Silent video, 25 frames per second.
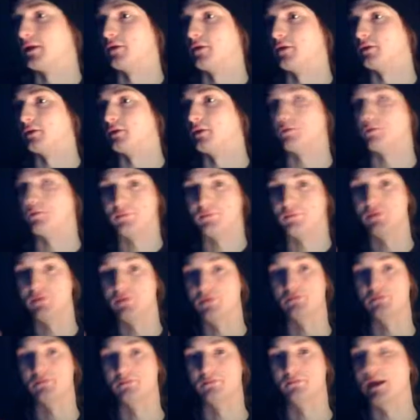another
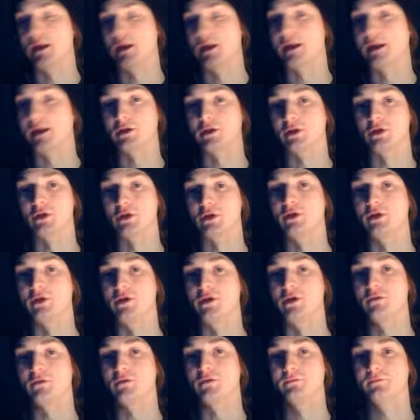thing to show
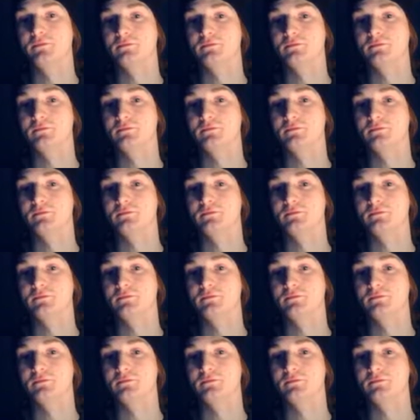you.